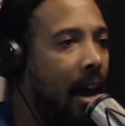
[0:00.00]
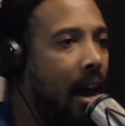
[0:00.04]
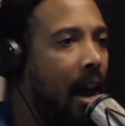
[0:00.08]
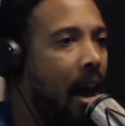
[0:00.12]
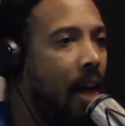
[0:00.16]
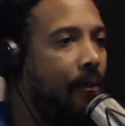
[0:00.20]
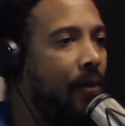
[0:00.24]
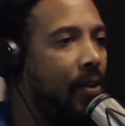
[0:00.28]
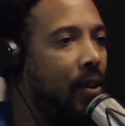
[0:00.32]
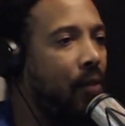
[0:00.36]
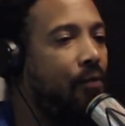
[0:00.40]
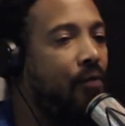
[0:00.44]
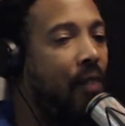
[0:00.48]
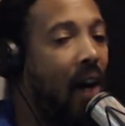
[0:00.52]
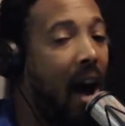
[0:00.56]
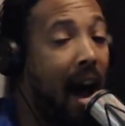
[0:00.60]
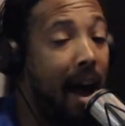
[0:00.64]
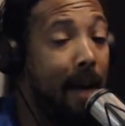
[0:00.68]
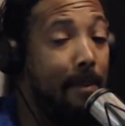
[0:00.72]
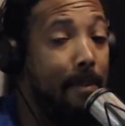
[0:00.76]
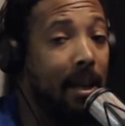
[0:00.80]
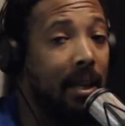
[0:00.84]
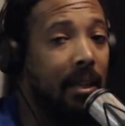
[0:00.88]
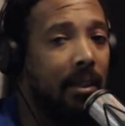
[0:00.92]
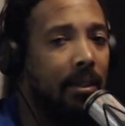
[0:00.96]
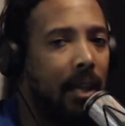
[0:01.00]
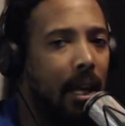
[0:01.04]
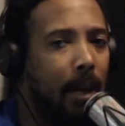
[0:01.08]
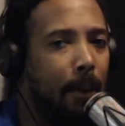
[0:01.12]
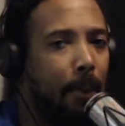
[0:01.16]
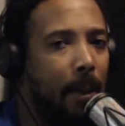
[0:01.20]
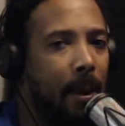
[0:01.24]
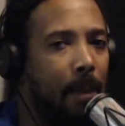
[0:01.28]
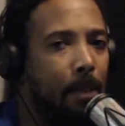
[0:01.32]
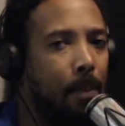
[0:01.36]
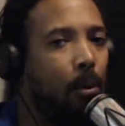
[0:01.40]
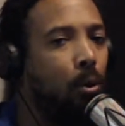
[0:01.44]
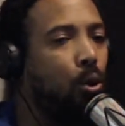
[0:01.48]
if it's 5 melanated
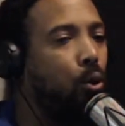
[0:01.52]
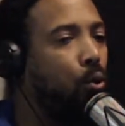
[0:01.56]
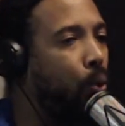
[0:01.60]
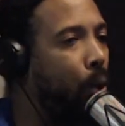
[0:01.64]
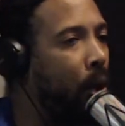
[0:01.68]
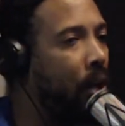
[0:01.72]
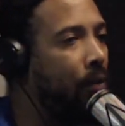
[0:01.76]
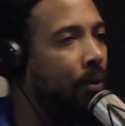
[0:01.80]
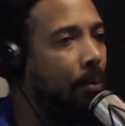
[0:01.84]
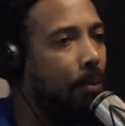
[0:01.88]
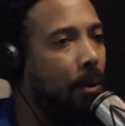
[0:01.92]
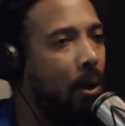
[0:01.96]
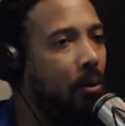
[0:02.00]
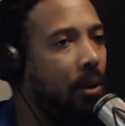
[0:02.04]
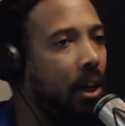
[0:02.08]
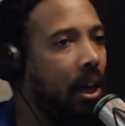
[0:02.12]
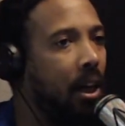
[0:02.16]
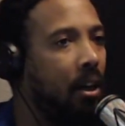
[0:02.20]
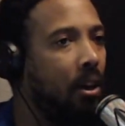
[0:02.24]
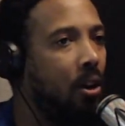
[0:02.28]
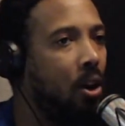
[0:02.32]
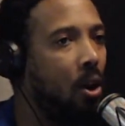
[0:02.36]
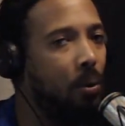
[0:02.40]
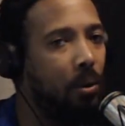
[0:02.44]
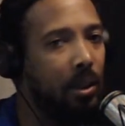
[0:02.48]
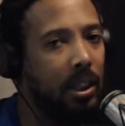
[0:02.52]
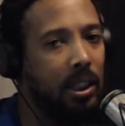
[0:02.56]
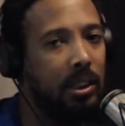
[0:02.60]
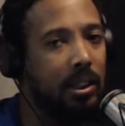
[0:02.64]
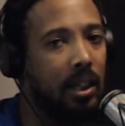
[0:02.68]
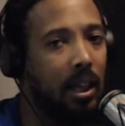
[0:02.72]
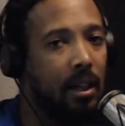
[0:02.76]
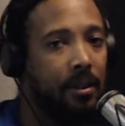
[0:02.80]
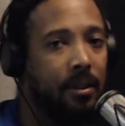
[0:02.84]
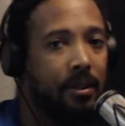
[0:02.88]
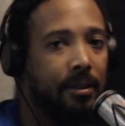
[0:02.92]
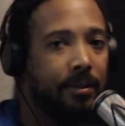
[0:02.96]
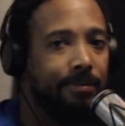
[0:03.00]
people, 3 of them don't get along with each
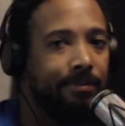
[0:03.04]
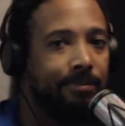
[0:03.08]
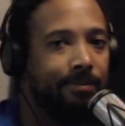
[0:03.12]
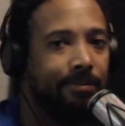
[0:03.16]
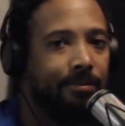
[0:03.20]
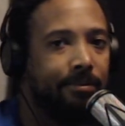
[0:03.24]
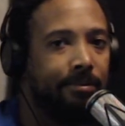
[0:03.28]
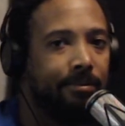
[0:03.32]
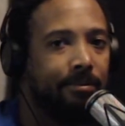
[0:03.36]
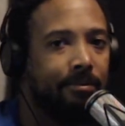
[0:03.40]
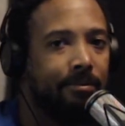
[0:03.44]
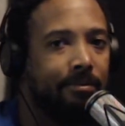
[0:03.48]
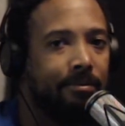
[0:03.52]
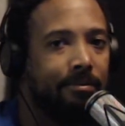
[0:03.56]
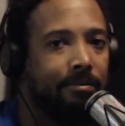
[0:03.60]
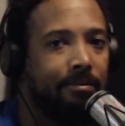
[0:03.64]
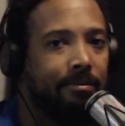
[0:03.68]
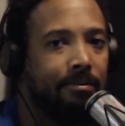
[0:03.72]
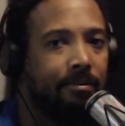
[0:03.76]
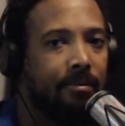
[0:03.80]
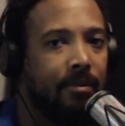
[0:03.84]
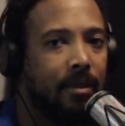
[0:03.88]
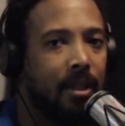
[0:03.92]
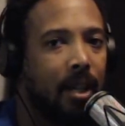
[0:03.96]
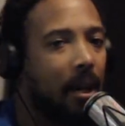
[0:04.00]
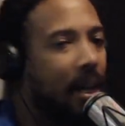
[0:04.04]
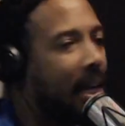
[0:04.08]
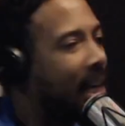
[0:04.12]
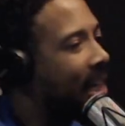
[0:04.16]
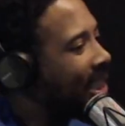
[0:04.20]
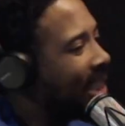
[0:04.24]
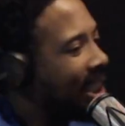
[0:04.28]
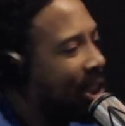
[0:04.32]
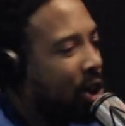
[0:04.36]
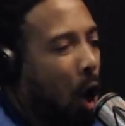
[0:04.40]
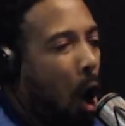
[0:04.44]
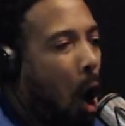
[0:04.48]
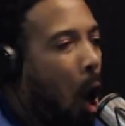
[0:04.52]
other.
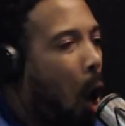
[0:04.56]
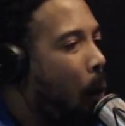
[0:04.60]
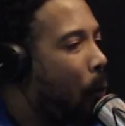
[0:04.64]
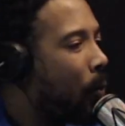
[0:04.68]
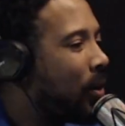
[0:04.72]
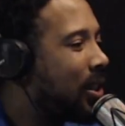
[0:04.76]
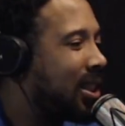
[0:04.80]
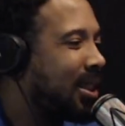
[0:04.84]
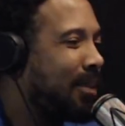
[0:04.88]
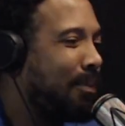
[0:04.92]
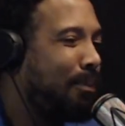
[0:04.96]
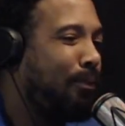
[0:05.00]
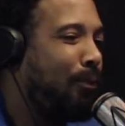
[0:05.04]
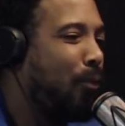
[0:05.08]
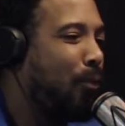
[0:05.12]
Because it's always some